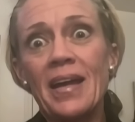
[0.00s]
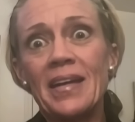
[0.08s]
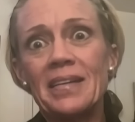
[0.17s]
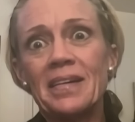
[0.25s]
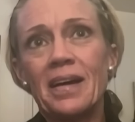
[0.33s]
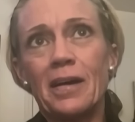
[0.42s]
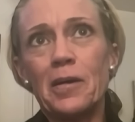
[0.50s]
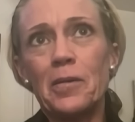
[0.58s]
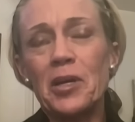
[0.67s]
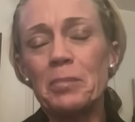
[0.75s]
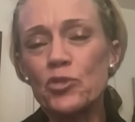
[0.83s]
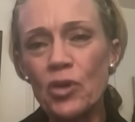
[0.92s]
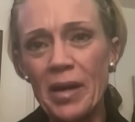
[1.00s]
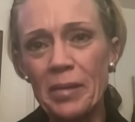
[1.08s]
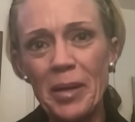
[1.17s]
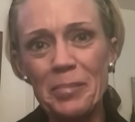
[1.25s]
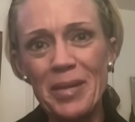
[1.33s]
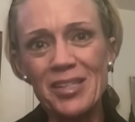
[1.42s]
I uh, am
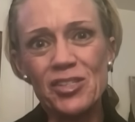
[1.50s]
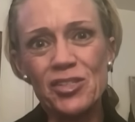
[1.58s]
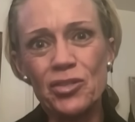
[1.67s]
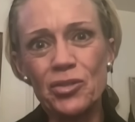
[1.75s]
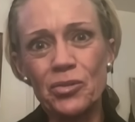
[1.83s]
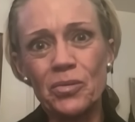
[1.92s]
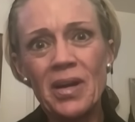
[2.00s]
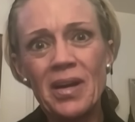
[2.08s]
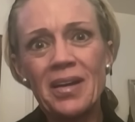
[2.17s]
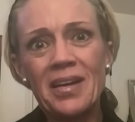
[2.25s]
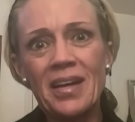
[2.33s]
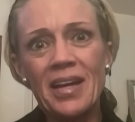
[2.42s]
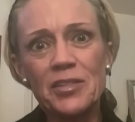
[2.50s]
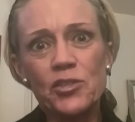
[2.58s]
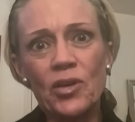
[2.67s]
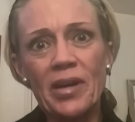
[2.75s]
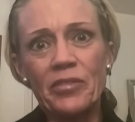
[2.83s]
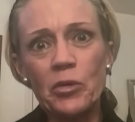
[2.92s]
trying my best to
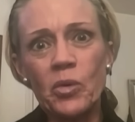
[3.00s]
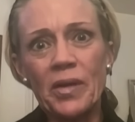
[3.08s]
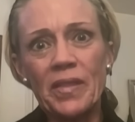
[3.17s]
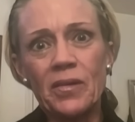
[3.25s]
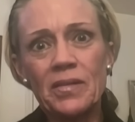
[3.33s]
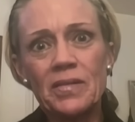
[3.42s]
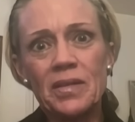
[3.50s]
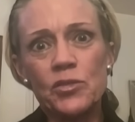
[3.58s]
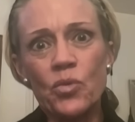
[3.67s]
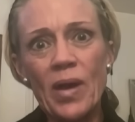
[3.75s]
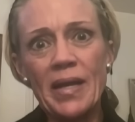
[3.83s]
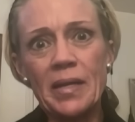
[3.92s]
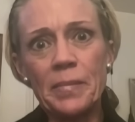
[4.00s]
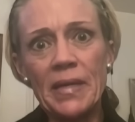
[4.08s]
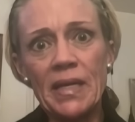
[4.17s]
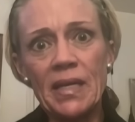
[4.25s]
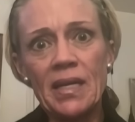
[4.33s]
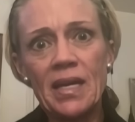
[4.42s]
answer everyone that is writing
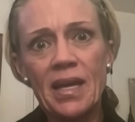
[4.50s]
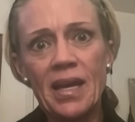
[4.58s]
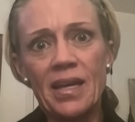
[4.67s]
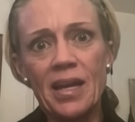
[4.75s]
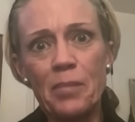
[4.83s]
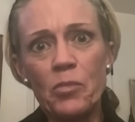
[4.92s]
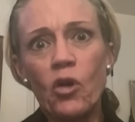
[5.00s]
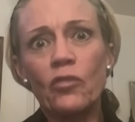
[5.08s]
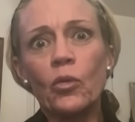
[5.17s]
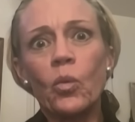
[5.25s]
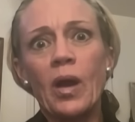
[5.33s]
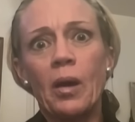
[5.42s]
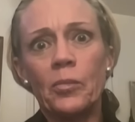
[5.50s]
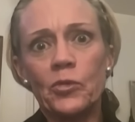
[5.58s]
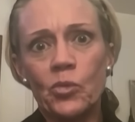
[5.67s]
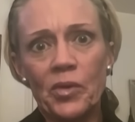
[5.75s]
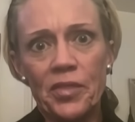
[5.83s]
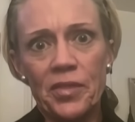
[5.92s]
me, and I'm
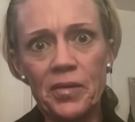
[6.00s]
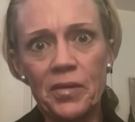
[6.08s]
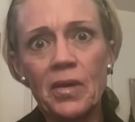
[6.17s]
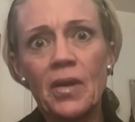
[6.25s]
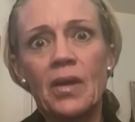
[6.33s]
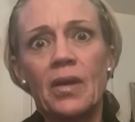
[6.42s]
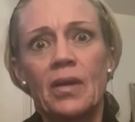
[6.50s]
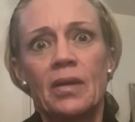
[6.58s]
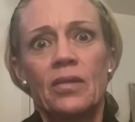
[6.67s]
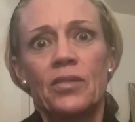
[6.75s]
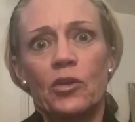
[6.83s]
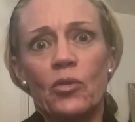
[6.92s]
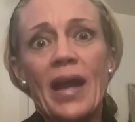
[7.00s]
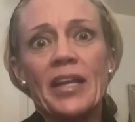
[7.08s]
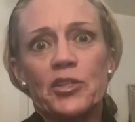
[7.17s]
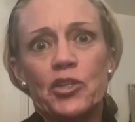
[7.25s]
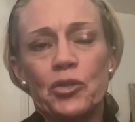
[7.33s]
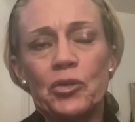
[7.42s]
overwhelmed with the the
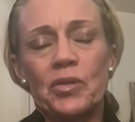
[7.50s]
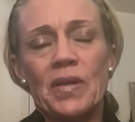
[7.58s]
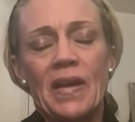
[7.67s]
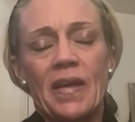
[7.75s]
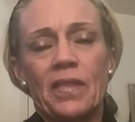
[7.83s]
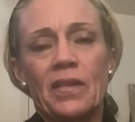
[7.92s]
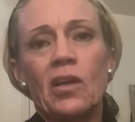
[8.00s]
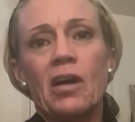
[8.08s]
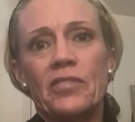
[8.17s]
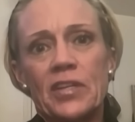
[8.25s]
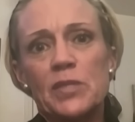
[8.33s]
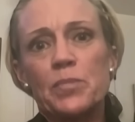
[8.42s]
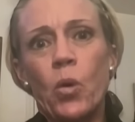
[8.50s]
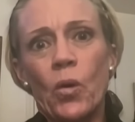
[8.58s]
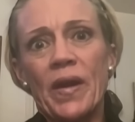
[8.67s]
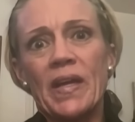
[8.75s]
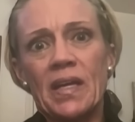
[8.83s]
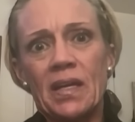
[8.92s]
gratitude and the love that's
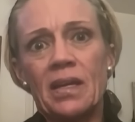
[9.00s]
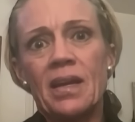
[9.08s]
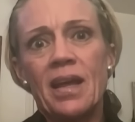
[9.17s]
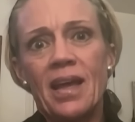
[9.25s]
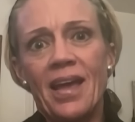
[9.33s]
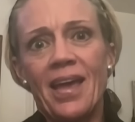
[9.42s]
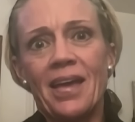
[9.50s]
pouring in.